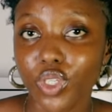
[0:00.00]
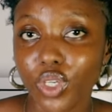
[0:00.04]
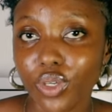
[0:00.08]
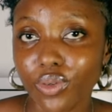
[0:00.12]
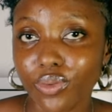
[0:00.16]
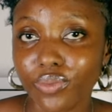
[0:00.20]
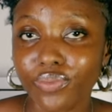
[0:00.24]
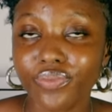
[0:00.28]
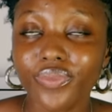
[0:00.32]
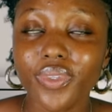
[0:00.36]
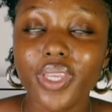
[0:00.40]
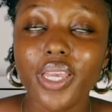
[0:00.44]

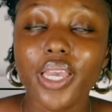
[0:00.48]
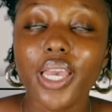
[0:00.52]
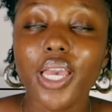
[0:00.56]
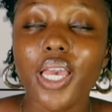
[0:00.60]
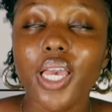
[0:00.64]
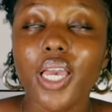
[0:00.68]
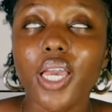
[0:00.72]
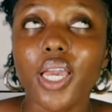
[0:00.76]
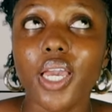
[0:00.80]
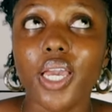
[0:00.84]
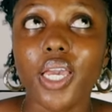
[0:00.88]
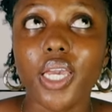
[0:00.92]
you.
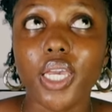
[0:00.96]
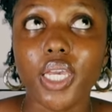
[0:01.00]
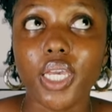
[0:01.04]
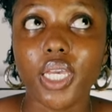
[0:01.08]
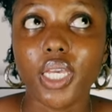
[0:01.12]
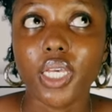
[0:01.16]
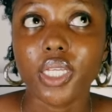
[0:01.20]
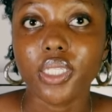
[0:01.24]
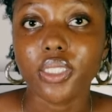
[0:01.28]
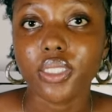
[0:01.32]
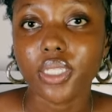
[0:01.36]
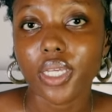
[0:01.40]

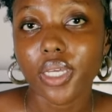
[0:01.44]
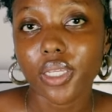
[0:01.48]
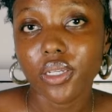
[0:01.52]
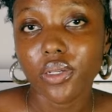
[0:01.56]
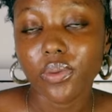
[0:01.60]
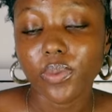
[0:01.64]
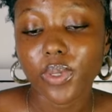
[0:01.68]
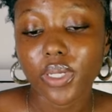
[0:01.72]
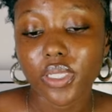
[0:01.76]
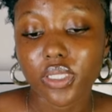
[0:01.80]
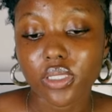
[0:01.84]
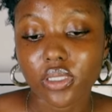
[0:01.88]
And
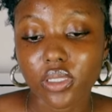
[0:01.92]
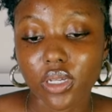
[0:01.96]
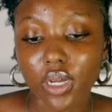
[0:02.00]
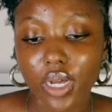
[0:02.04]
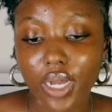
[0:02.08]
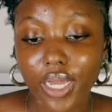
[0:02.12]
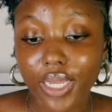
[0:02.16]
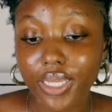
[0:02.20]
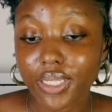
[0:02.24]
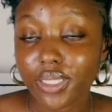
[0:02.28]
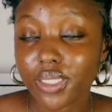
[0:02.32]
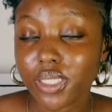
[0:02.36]
anyways,
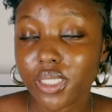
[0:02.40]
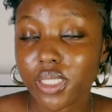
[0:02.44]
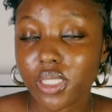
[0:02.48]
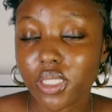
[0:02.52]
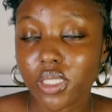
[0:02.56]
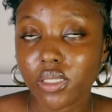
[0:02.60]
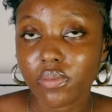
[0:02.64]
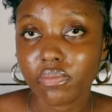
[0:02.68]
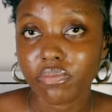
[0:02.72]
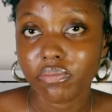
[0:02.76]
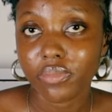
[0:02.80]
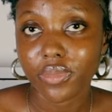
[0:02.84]
guys,
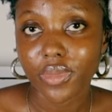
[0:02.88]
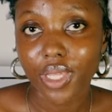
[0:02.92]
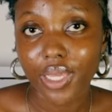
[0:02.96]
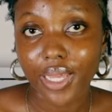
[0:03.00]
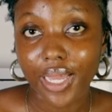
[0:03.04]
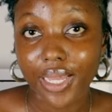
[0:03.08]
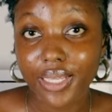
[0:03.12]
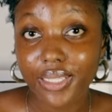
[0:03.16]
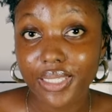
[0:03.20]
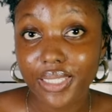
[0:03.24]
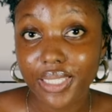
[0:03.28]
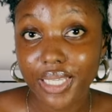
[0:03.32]

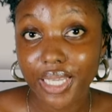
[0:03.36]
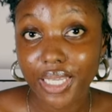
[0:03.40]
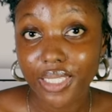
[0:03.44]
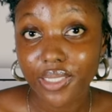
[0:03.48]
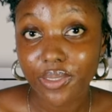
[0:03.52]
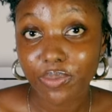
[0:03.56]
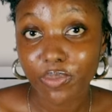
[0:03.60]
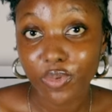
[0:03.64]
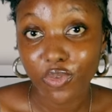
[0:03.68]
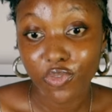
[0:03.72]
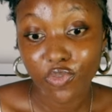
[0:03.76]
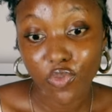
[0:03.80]
like I
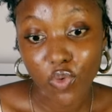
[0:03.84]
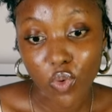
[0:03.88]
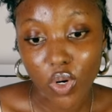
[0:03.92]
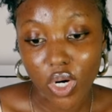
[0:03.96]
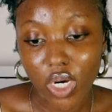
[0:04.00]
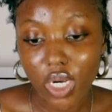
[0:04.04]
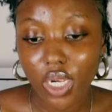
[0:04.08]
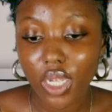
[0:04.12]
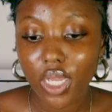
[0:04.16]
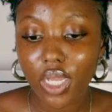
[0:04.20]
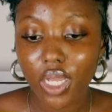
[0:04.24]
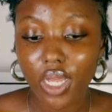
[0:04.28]
said
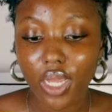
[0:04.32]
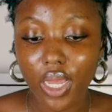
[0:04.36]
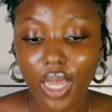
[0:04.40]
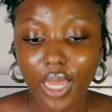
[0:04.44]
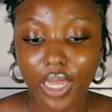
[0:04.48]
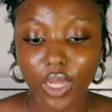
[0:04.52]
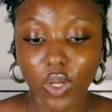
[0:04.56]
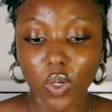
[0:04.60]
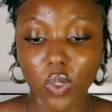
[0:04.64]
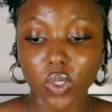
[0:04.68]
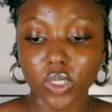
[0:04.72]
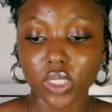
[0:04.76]
before,
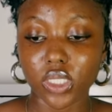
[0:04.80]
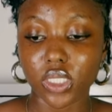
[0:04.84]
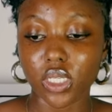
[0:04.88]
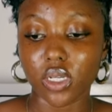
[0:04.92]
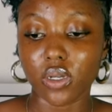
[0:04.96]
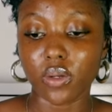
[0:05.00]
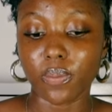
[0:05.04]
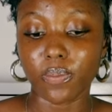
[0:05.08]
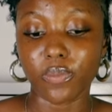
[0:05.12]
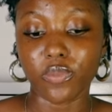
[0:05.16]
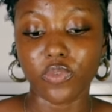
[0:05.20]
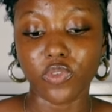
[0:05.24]
I got
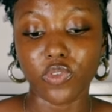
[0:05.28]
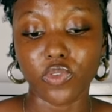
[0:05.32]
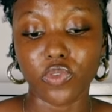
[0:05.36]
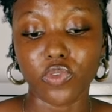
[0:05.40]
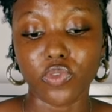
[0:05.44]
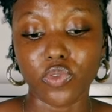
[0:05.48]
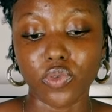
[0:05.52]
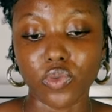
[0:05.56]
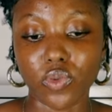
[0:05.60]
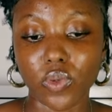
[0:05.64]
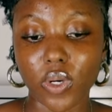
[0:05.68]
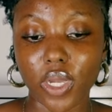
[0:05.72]

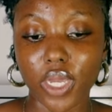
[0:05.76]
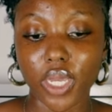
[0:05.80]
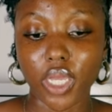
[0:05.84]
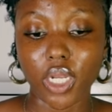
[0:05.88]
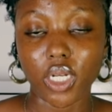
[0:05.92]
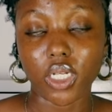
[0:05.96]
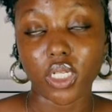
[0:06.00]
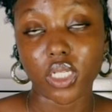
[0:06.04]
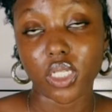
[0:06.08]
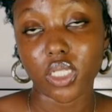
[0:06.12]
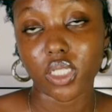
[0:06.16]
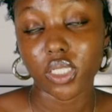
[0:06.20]
foofoo
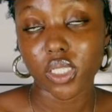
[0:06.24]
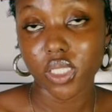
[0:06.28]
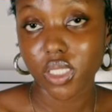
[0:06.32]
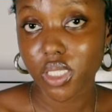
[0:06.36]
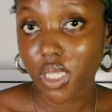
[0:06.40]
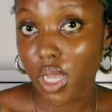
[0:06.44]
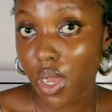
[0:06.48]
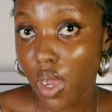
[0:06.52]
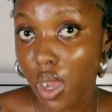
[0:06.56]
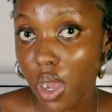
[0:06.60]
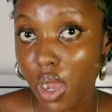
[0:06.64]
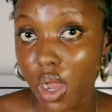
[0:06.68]
and
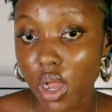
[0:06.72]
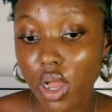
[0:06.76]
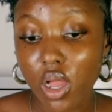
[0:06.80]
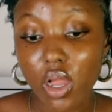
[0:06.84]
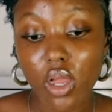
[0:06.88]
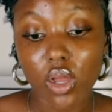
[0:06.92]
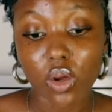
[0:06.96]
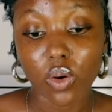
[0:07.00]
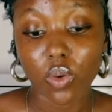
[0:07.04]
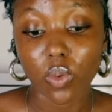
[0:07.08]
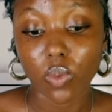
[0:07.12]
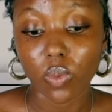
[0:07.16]
sour,
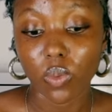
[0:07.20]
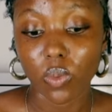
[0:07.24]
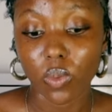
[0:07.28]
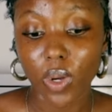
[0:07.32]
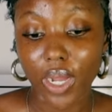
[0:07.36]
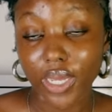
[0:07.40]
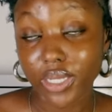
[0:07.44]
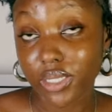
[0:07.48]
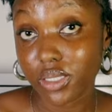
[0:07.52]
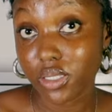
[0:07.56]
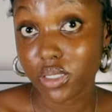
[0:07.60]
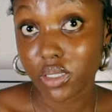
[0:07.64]

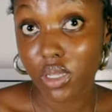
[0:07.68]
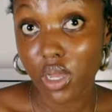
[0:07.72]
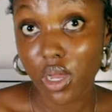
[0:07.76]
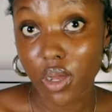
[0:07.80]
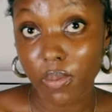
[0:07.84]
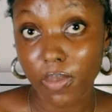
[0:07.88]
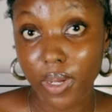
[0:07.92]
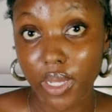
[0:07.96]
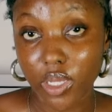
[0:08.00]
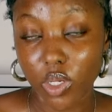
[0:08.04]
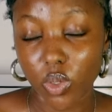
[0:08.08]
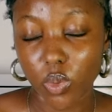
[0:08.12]
white
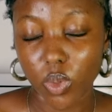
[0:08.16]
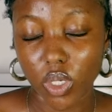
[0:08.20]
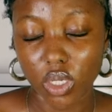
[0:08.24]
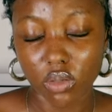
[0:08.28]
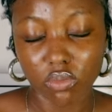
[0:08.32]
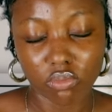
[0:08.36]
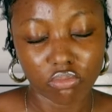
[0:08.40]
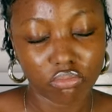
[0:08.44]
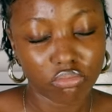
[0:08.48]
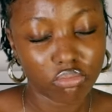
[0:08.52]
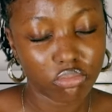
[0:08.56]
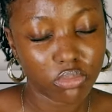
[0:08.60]
sour, by the
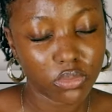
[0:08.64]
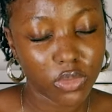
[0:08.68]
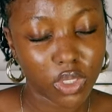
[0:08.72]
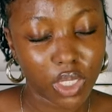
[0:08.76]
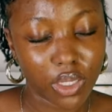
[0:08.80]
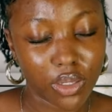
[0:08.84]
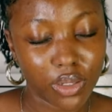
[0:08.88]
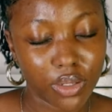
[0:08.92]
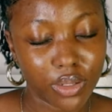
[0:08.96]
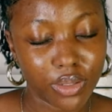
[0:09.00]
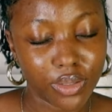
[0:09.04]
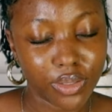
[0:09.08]
way.
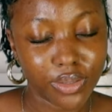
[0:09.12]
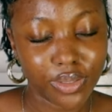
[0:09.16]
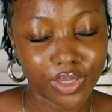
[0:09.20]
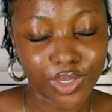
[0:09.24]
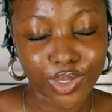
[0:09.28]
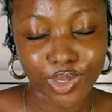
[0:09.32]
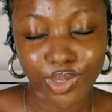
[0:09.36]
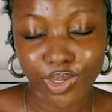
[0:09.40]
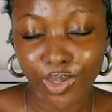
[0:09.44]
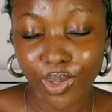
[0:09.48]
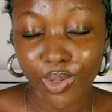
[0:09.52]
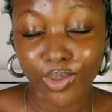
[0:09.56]

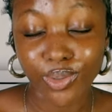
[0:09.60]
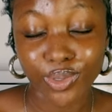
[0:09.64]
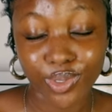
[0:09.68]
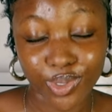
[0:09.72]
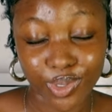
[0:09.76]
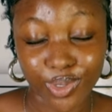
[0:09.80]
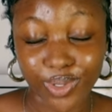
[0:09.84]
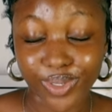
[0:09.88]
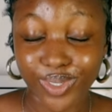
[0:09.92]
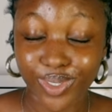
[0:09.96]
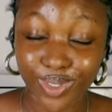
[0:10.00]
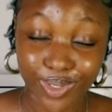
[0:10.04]
So
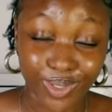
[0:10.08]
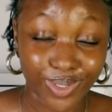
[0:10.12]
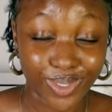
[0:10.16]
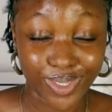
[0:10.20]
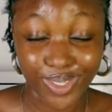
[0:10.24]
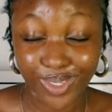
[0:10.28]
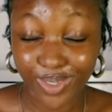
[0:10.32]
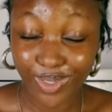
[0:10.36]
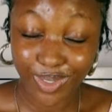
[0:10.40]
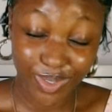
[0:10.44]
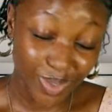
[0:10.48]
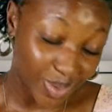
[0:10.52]

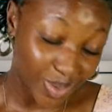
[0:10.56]
good.